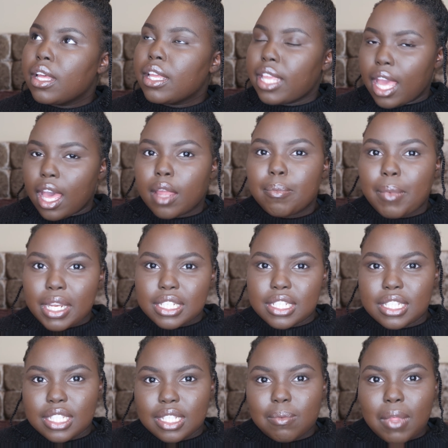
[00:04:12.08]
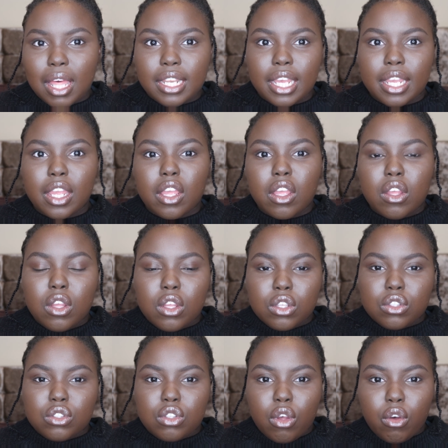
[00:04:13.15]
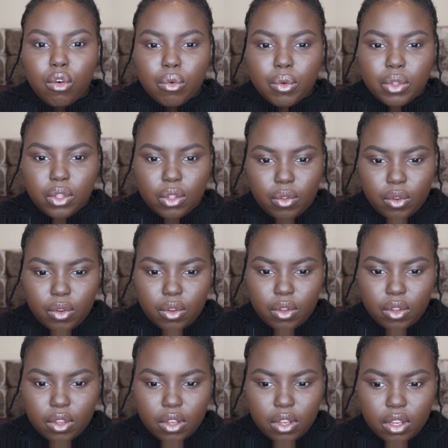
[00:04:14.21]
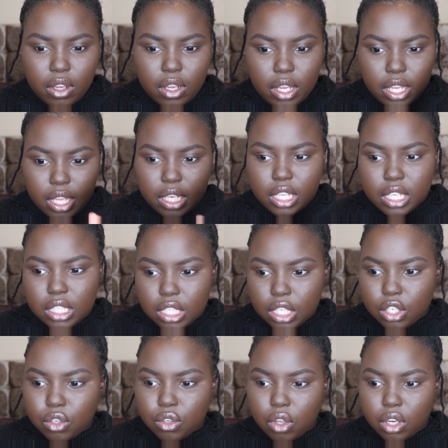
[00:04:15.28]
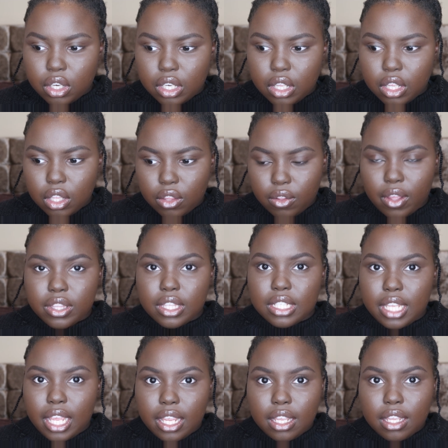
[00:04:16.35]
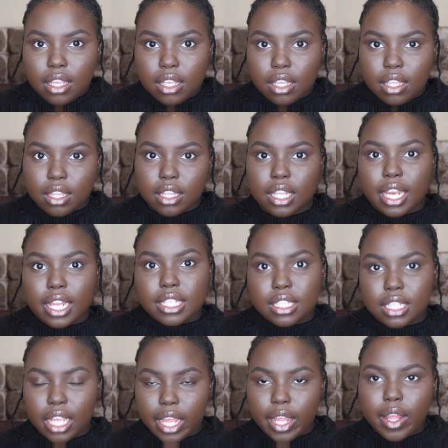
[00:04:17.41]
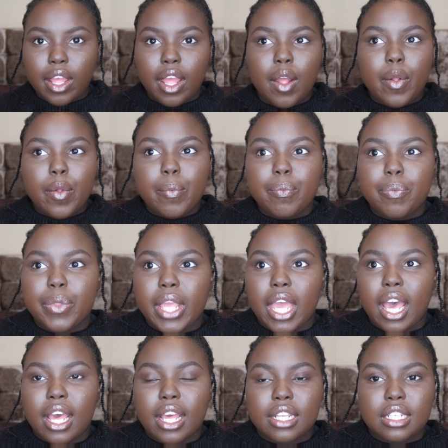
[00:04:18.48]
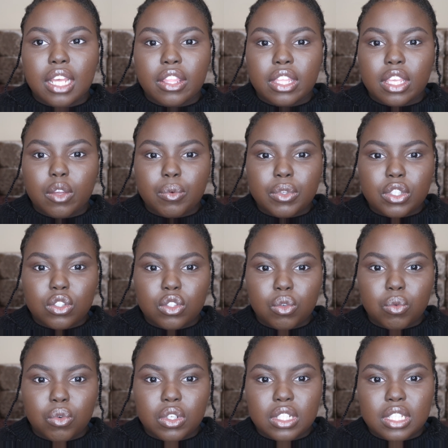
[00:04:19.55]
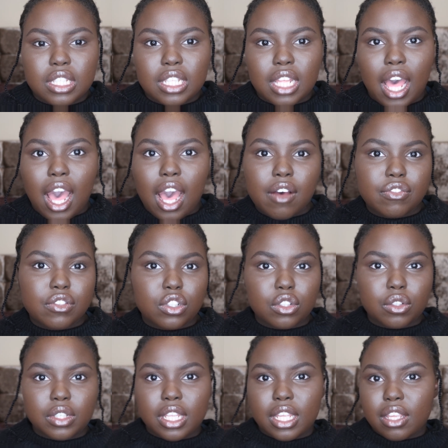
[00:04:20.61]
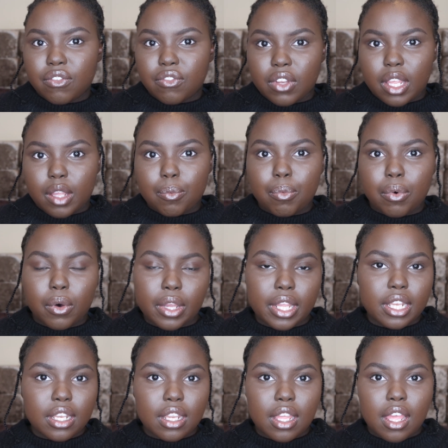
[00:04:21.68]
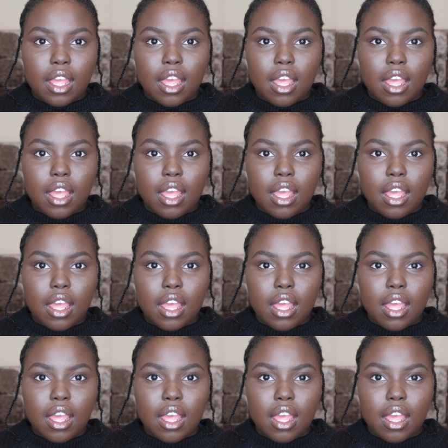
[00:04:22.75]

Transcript: Yeah, I'd managed to sleep that night. So it had continued on throughout the day, the next day, and I think it was towards the afternoon evening point